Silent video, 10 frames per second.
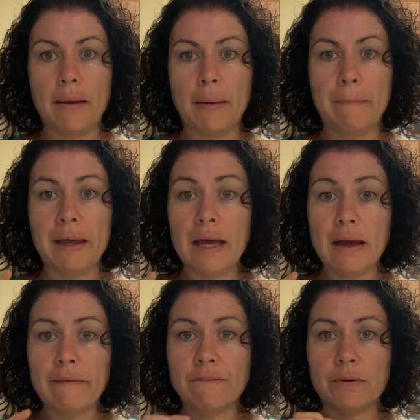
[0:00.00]
I'm
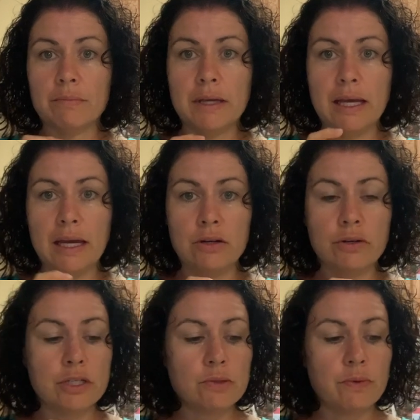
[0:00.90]
back from
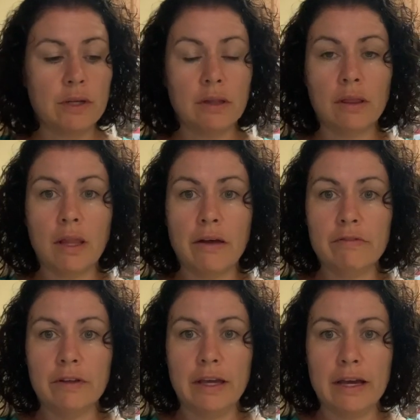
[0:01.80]
Kendra's. We had a
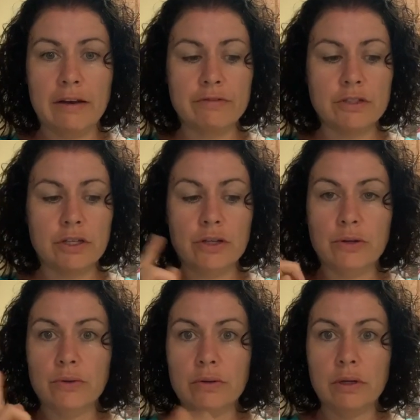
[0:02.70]
lovely
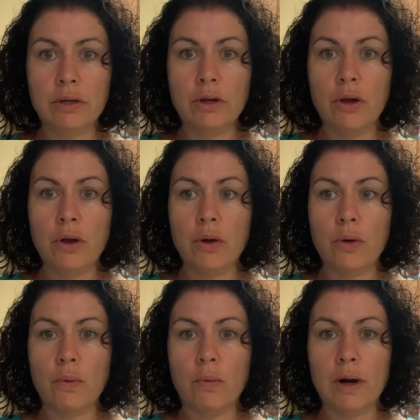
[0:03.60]
afternoon.
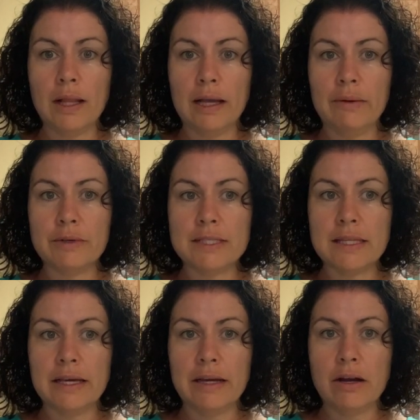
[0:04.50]
While I was
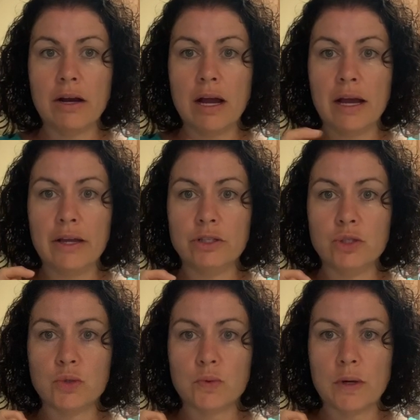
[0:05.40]
there, I
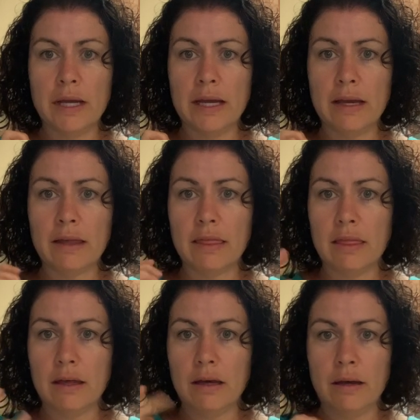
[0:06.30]
drank
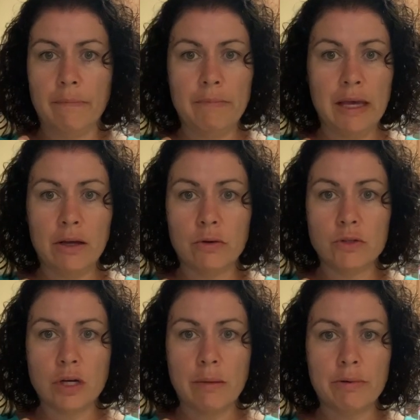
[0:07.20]
the mango
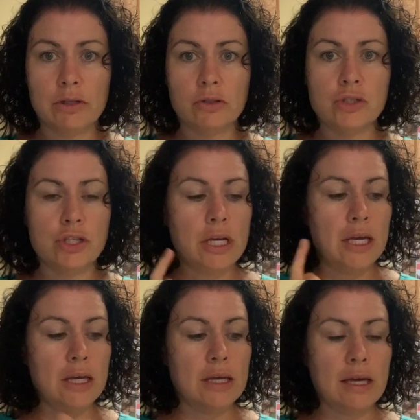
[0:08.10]
tropical
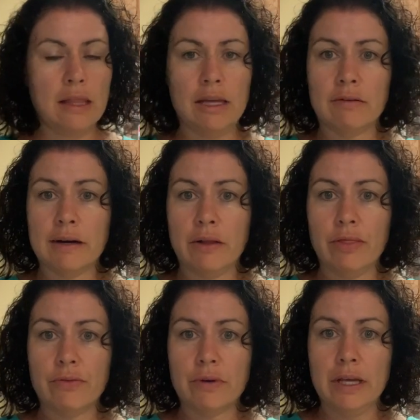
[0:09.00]
shake, and then
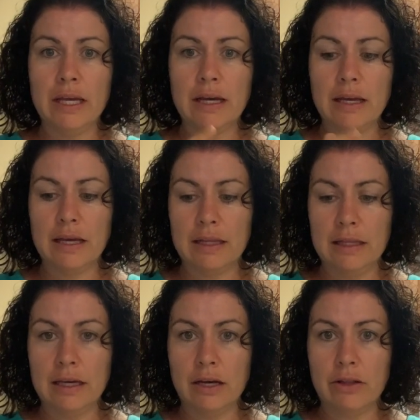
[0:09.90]
around 3, I had
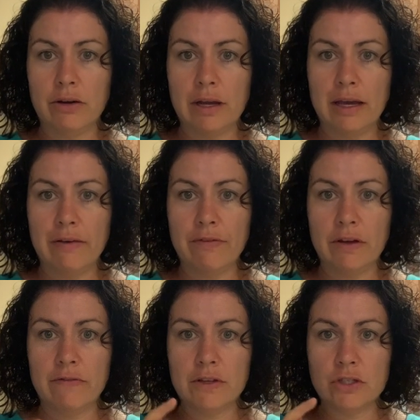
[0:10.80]
the other half
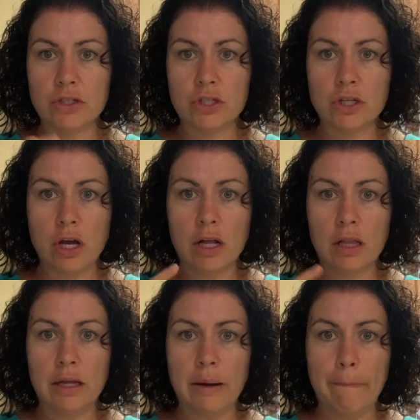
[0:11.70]
of this
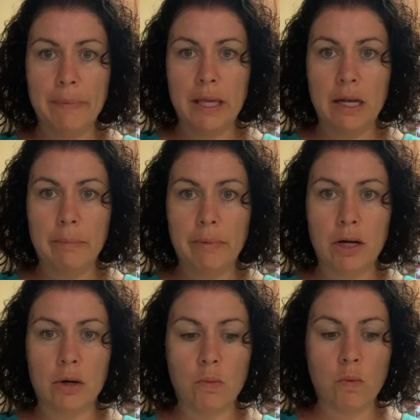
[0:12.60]
chocolate peanut
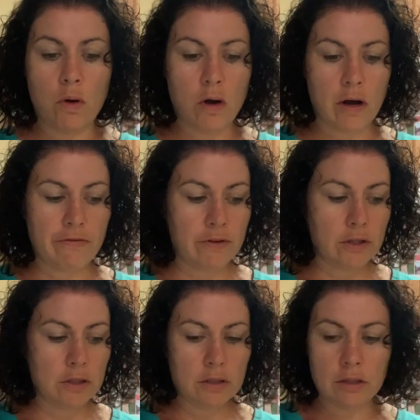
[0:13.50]
butter
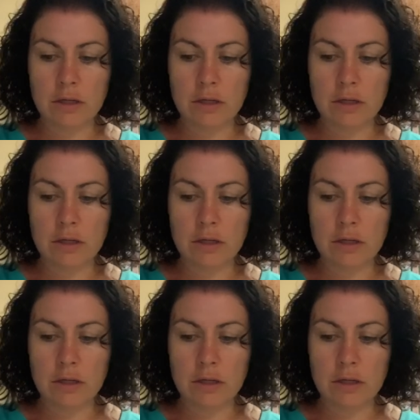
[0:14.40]
waffle.